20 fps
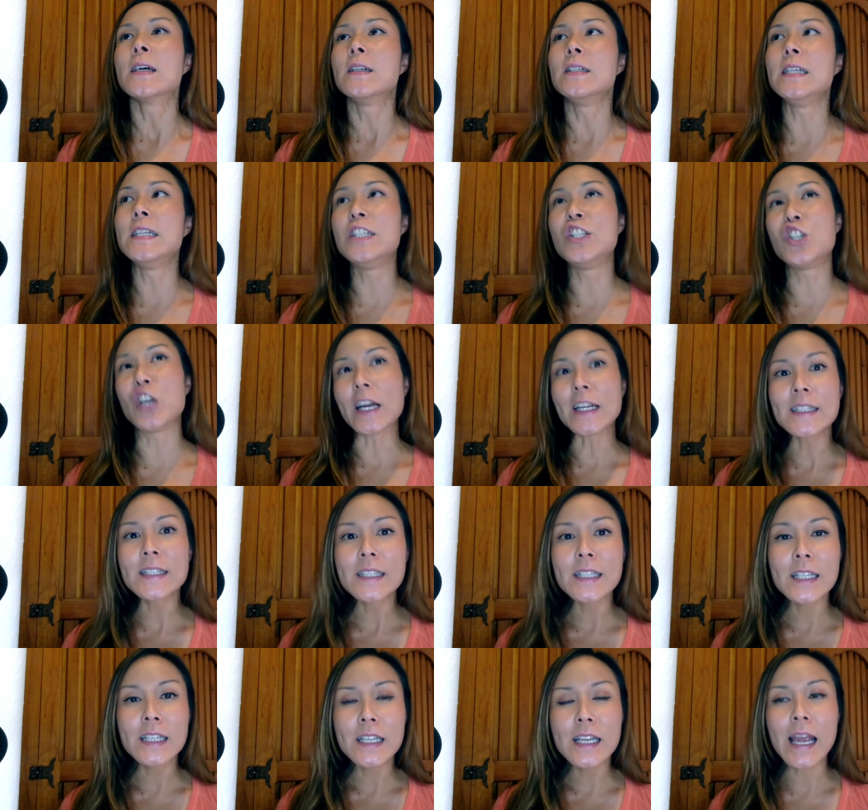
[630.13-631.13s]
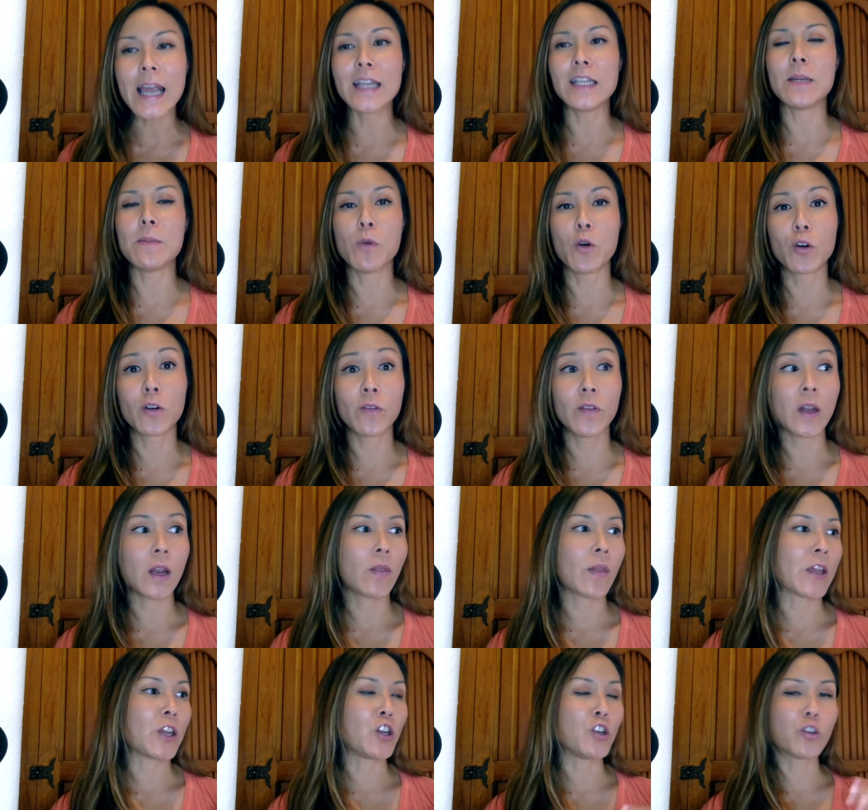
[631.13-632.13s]
dejected and
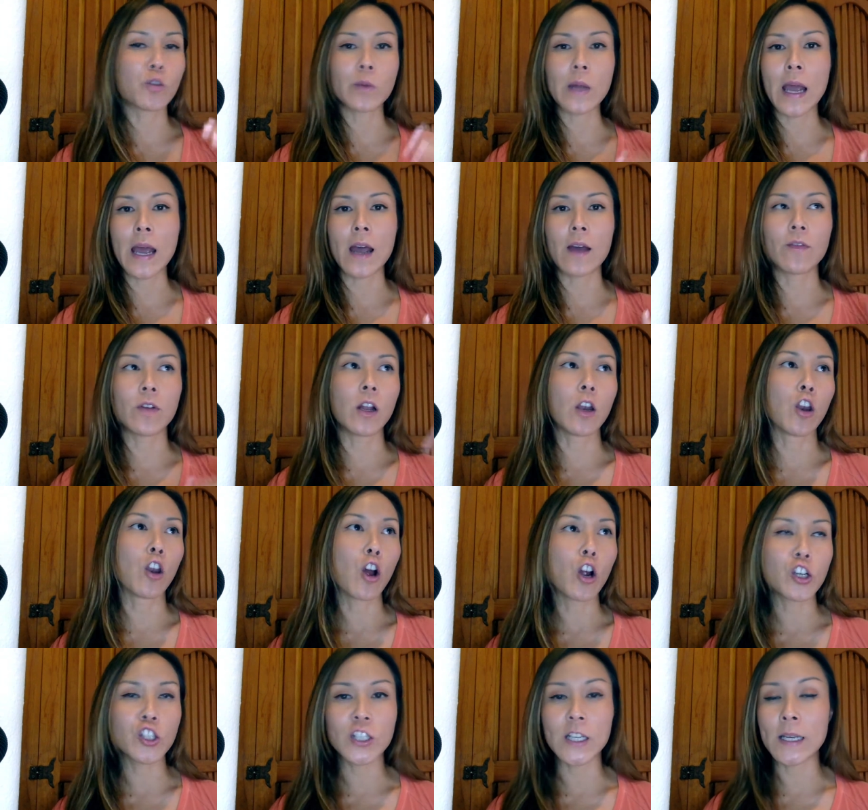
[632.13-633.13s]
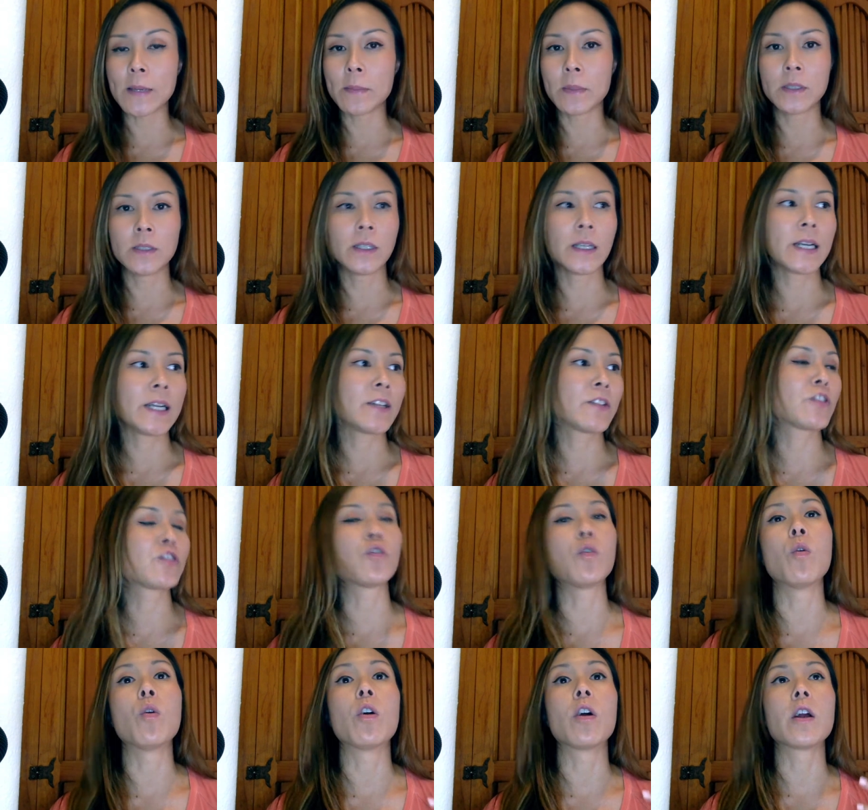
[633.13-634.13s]
demotivated that you don't have a large email
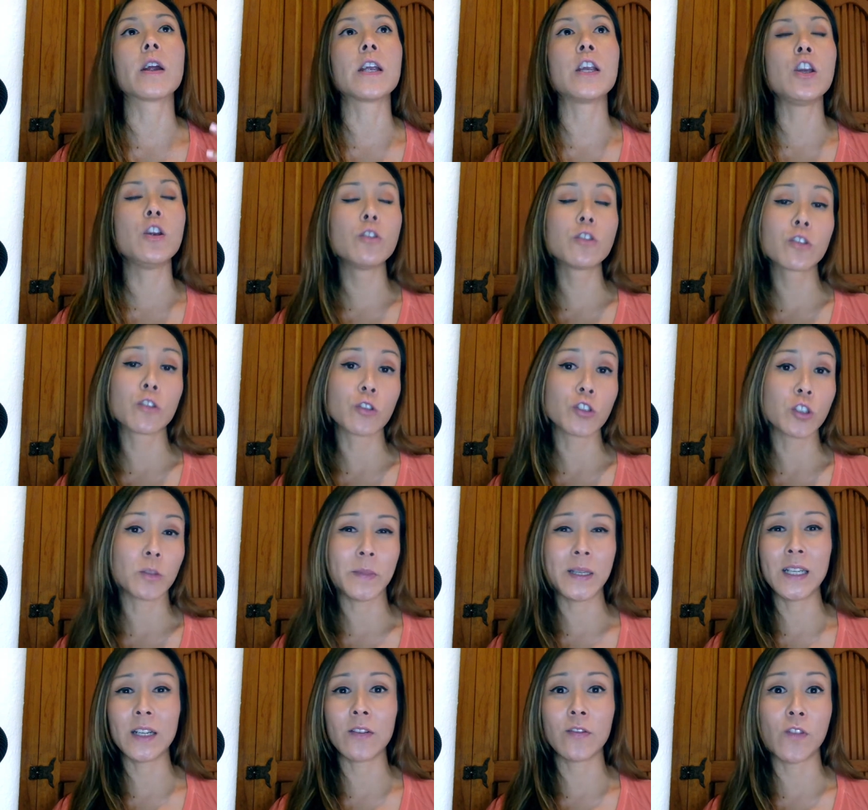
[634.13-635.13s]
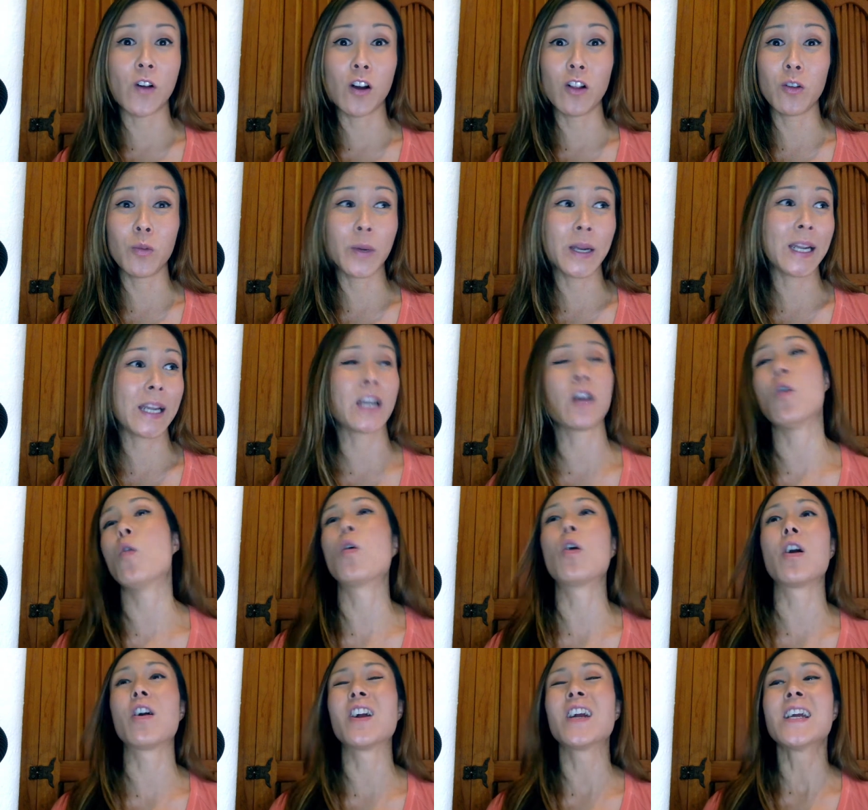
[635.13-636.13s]
list or huge social media following,
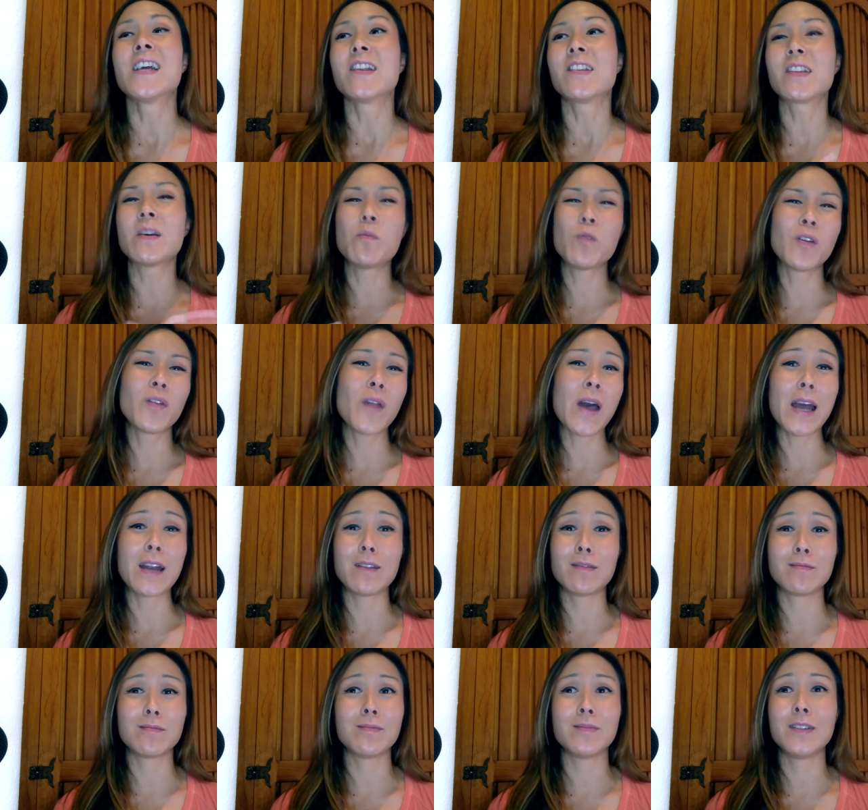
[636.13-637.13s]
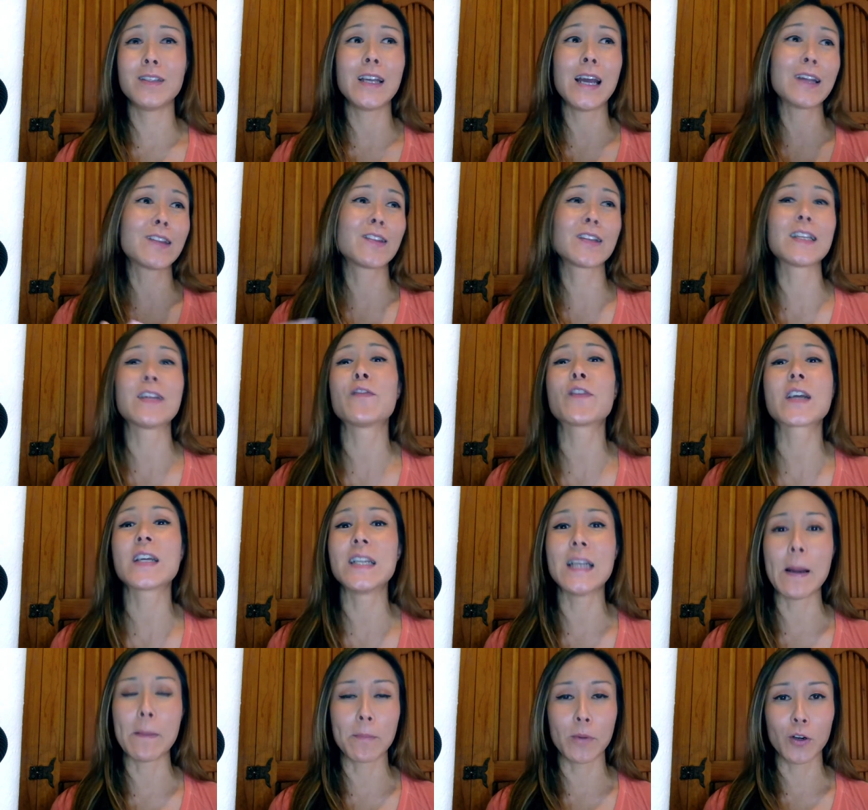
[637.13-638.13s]
or someone that has
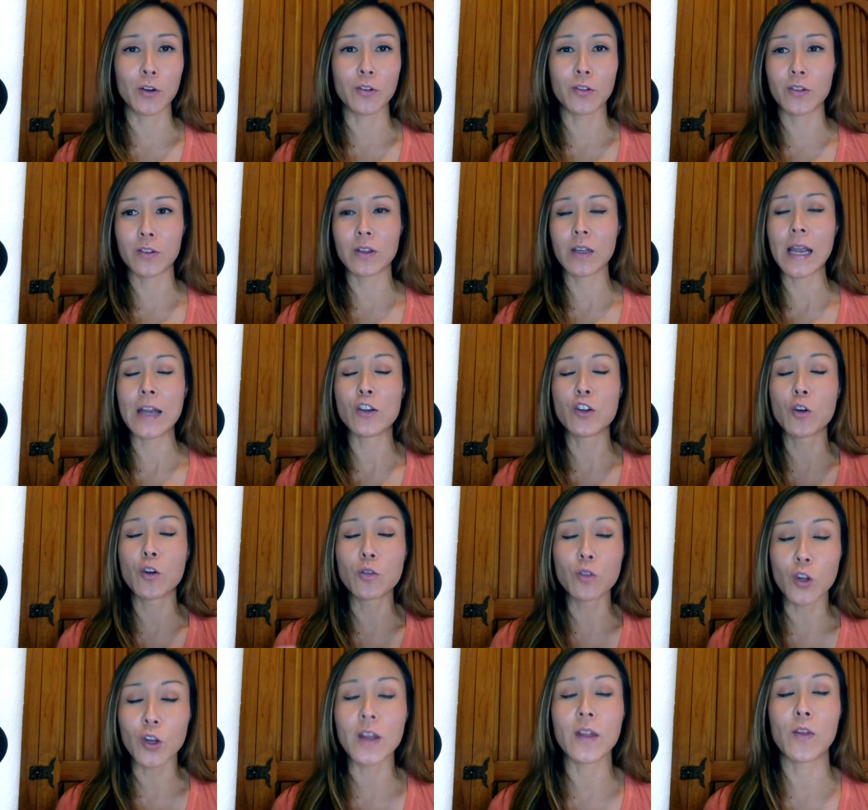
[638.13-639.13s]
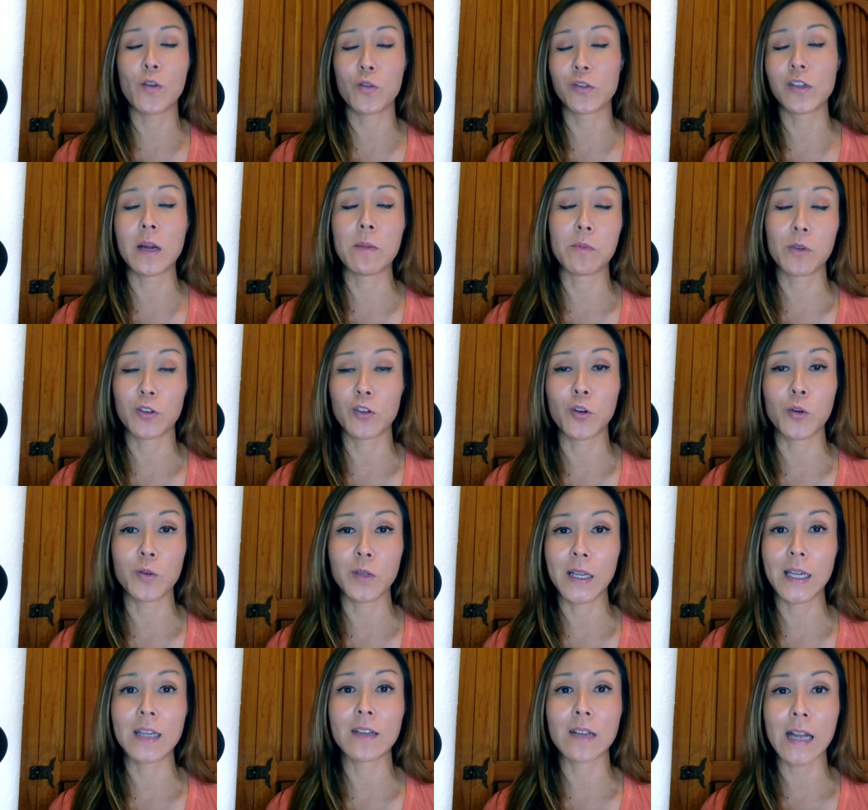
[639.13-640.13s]
significant numbers, and don't look at those numbers
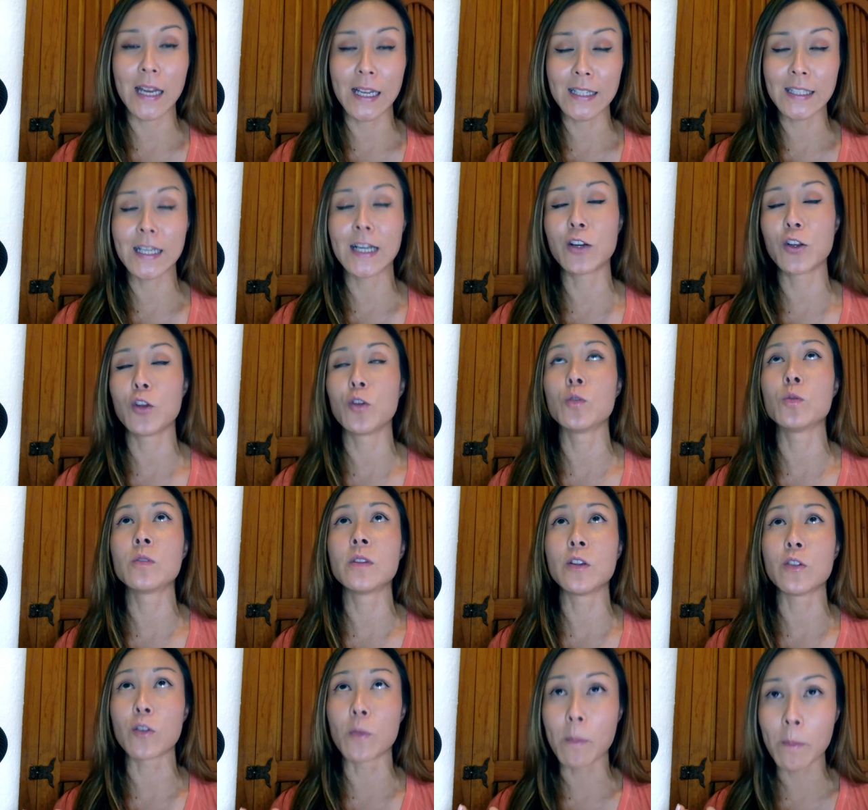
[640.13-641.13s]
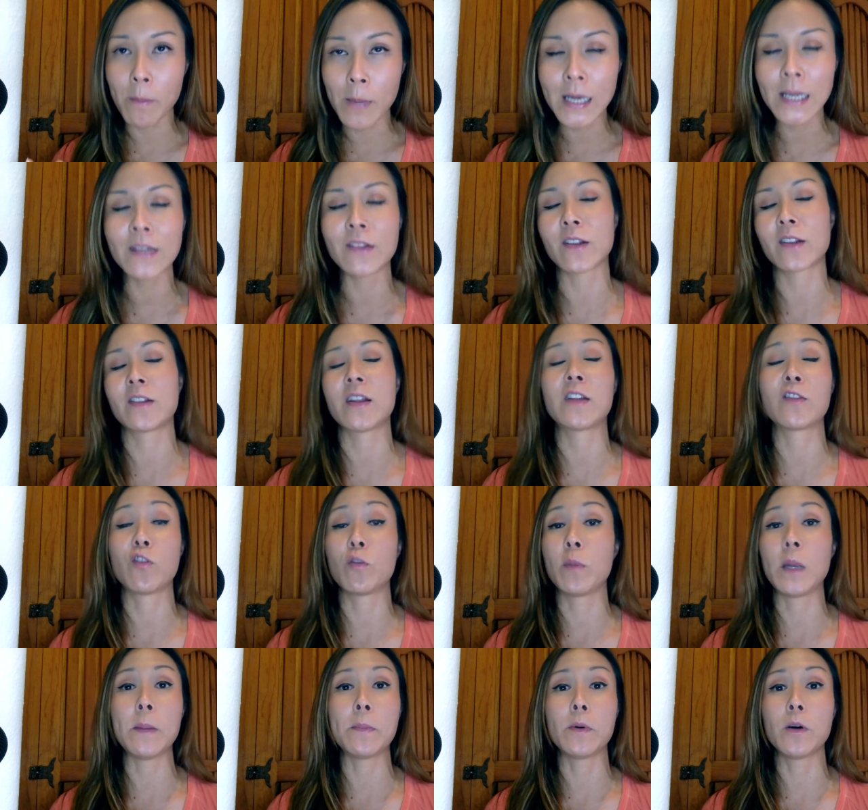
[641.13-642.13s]
only. I can tell you there are many successful
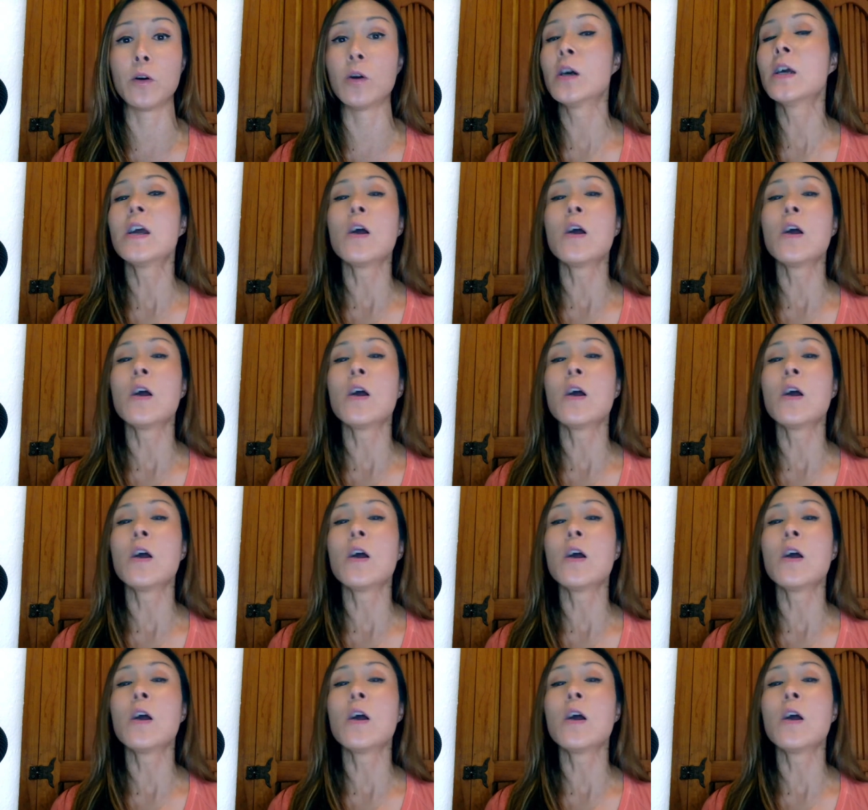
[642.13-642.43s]
people